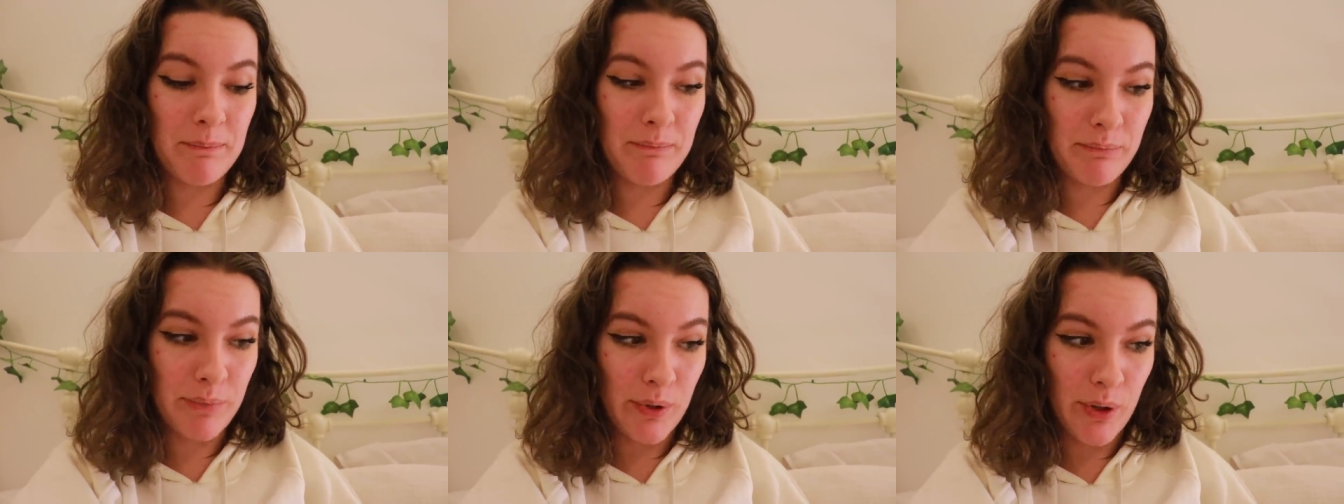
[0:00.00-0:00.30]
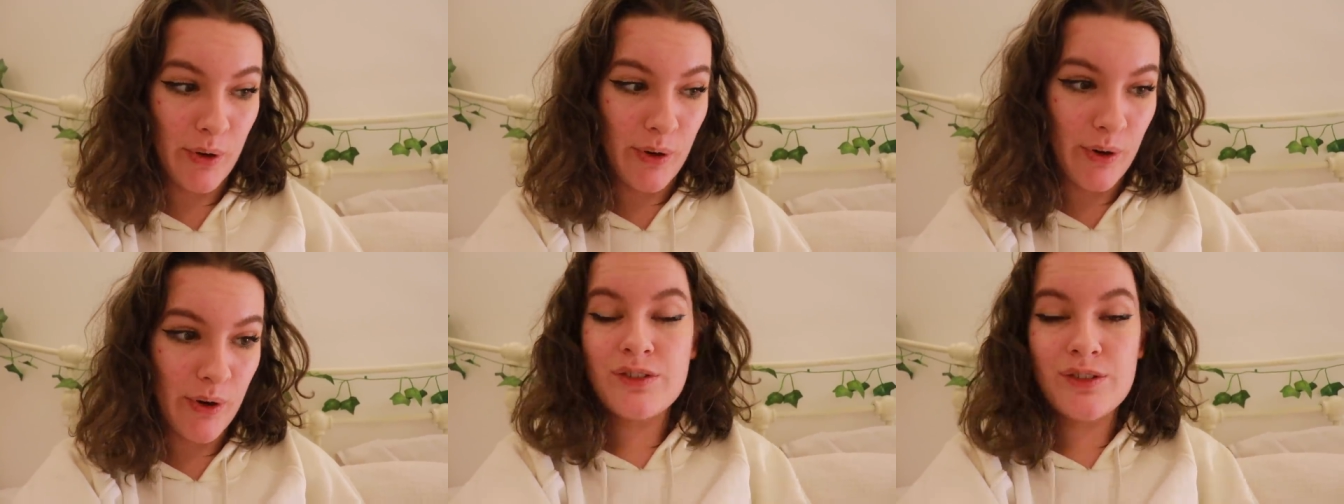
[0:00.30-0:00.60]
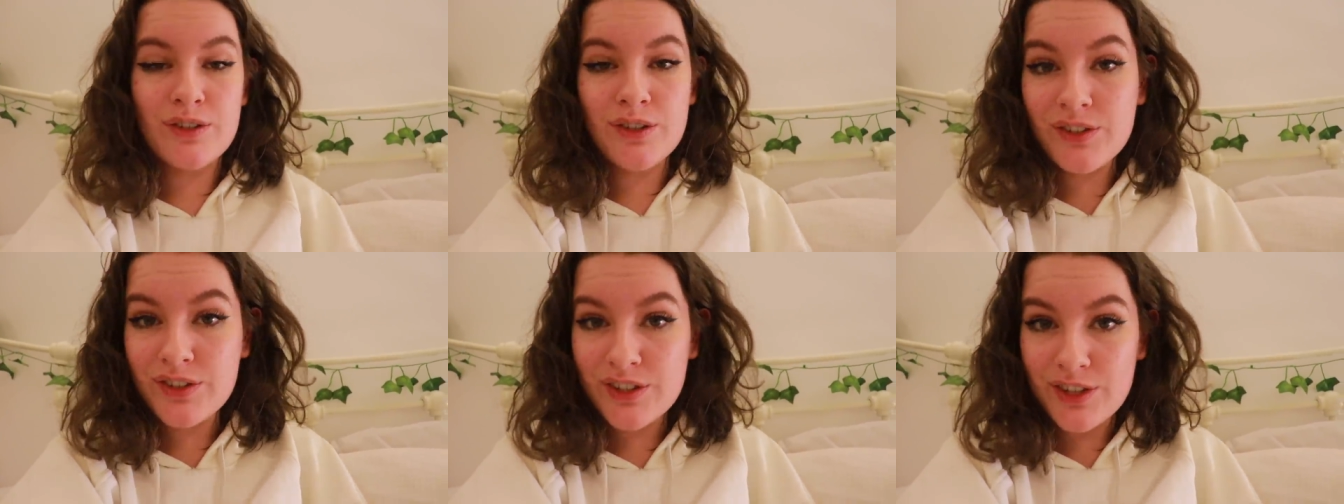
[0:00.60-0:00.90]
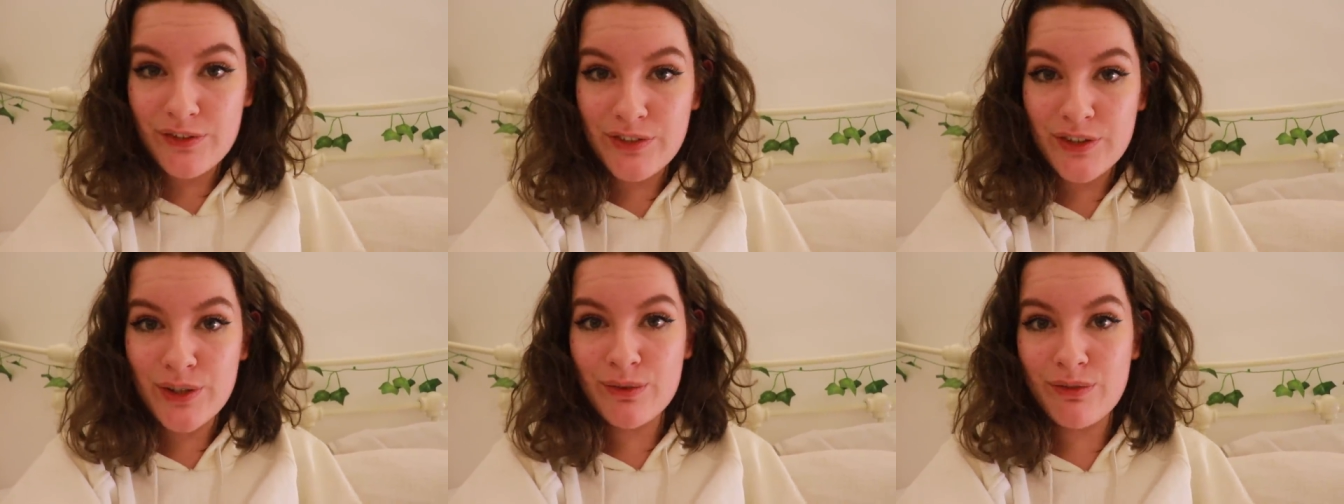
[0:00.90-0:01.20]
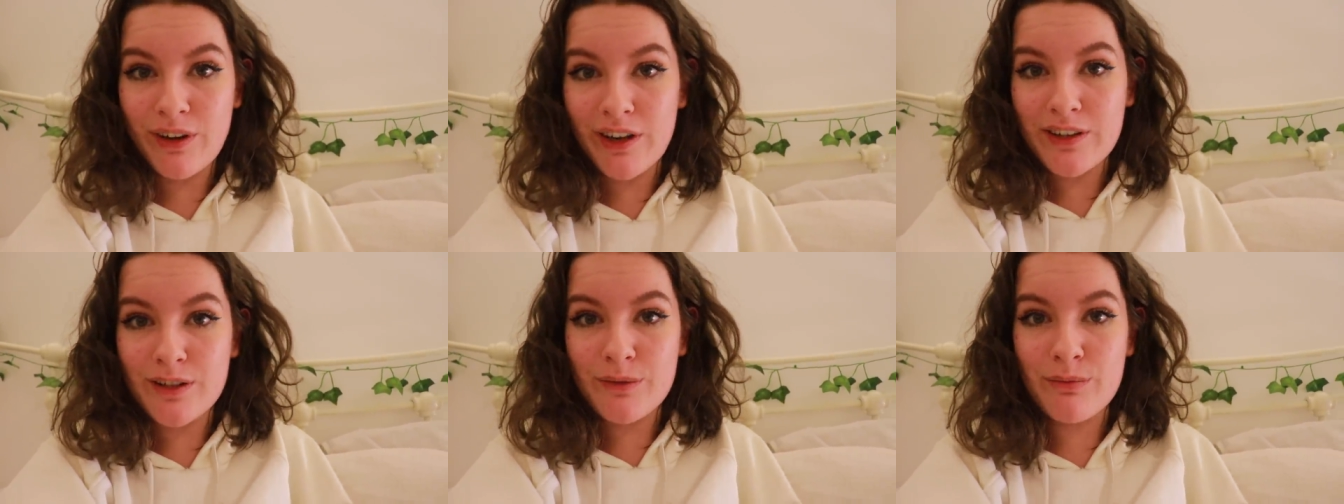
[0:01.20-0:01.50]
But just a few
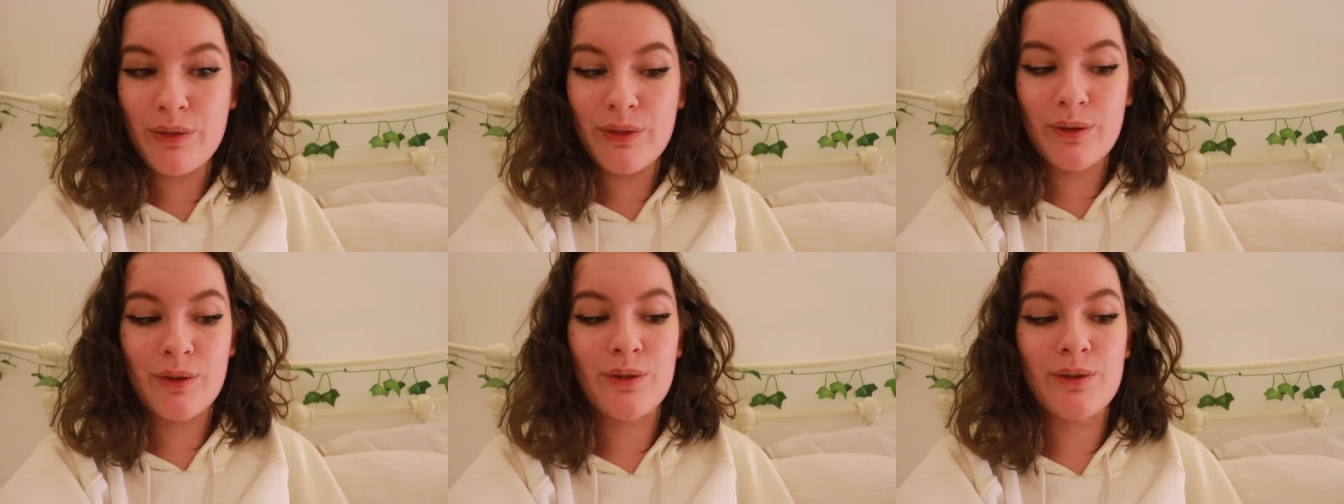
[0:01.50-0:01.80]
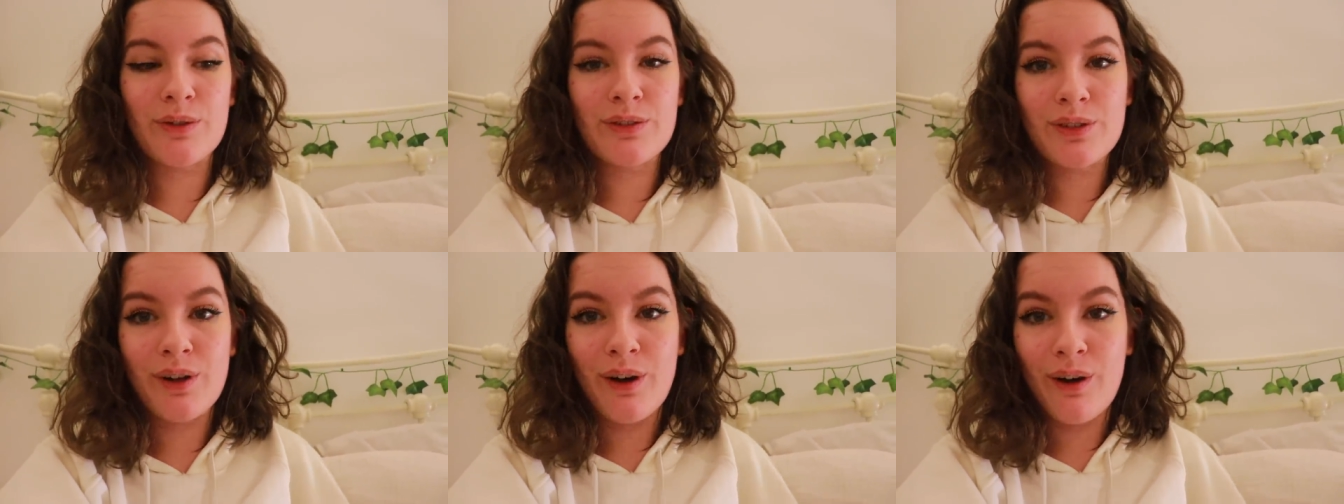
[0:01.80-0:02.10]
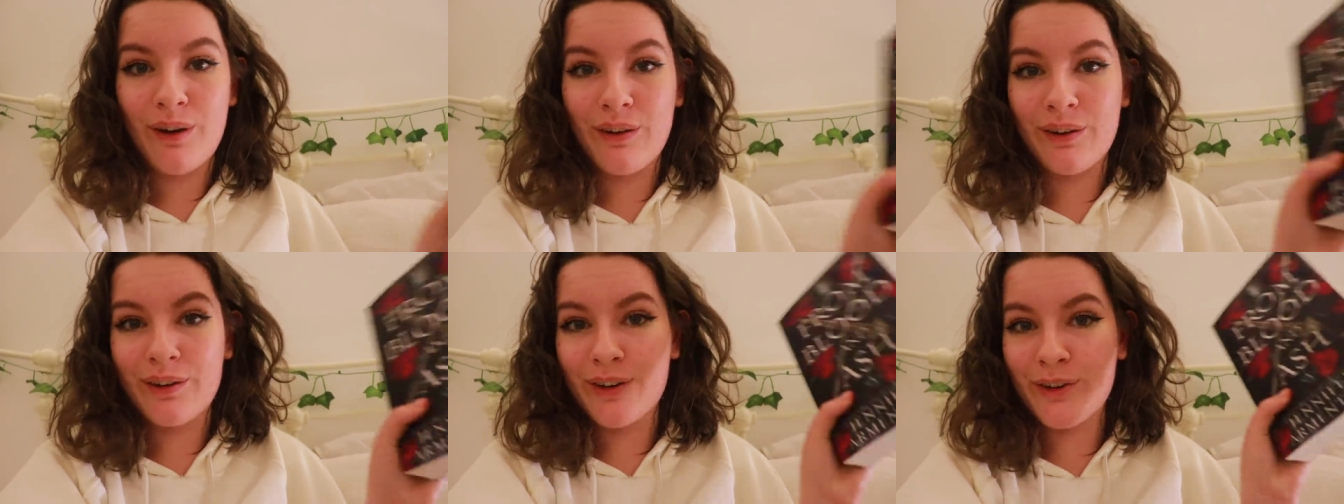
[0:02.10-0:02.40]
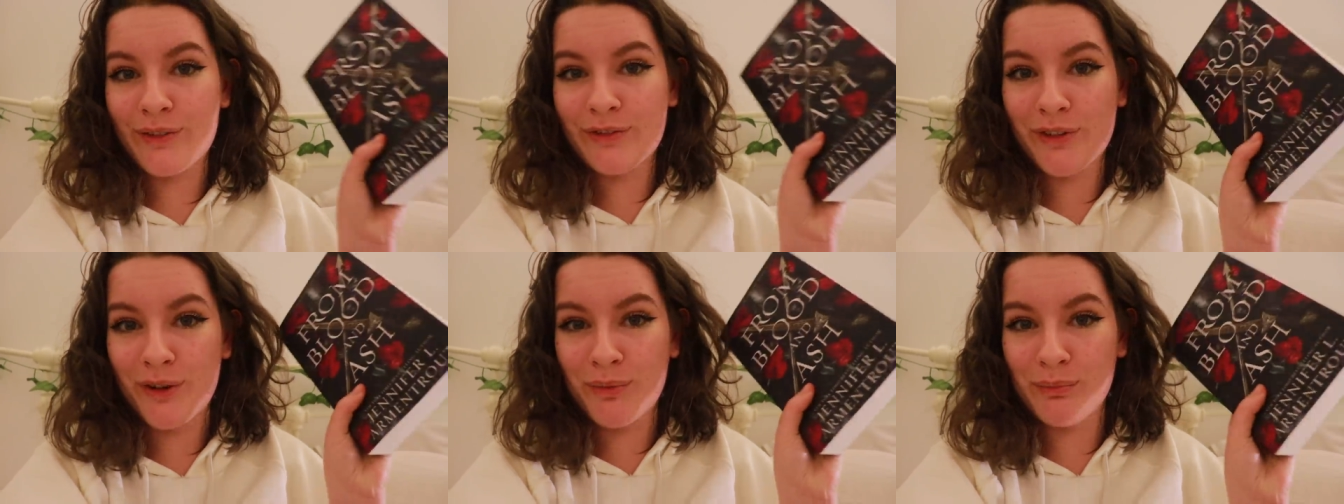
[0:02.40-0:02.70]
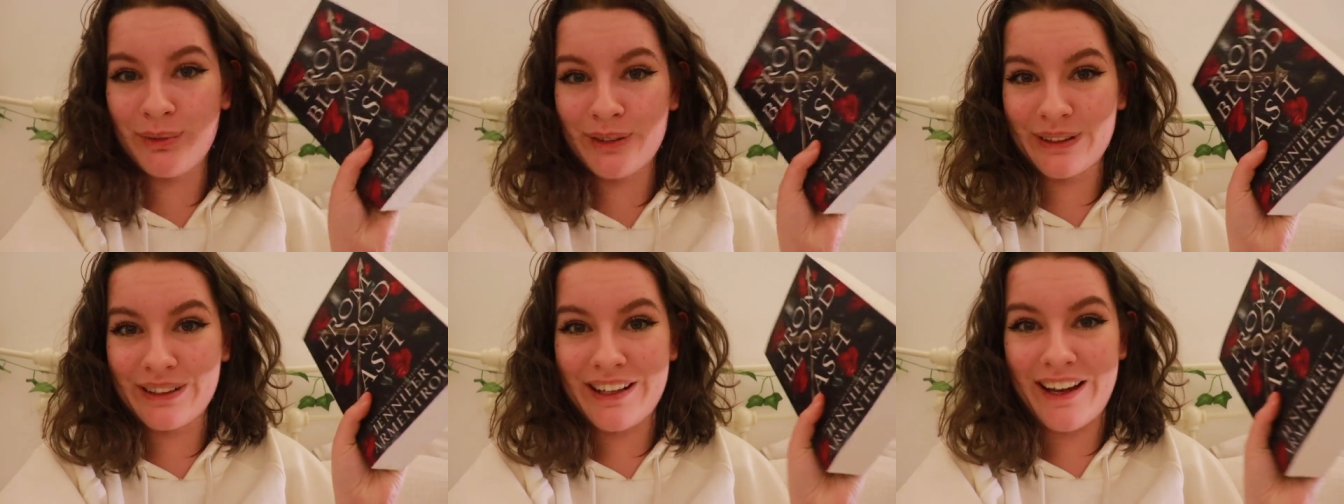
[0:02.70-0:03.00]
random thoughts on From
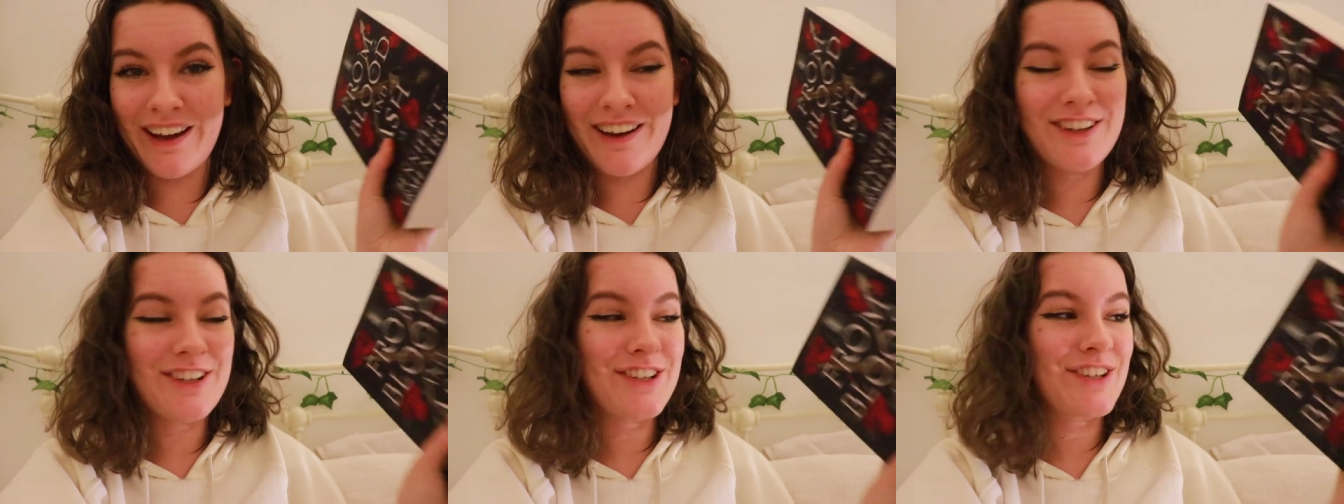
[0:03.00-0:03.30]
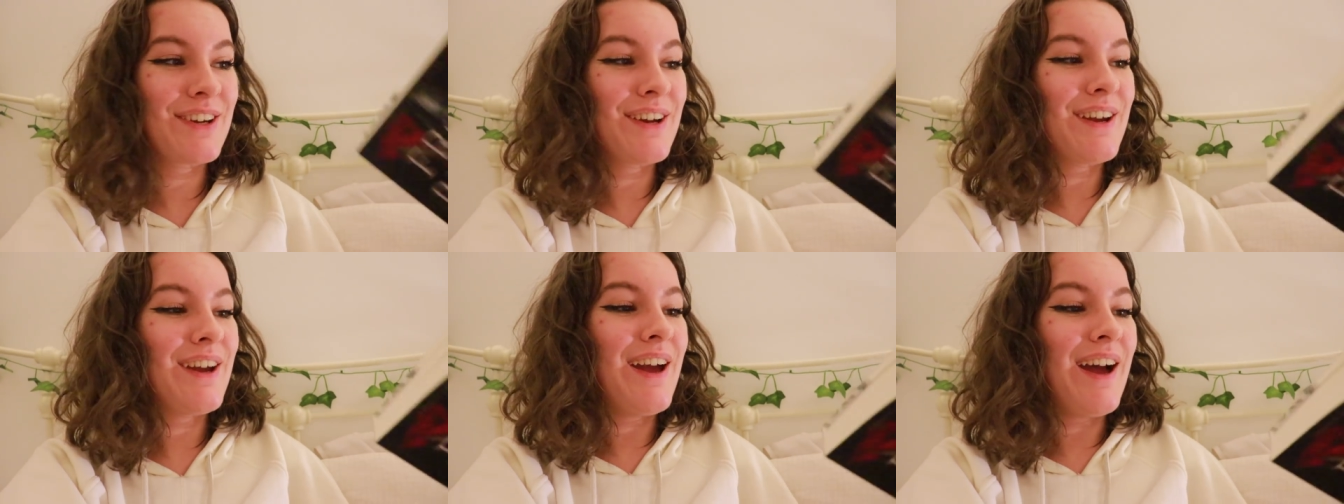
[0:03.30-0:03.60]
Blood and Ash.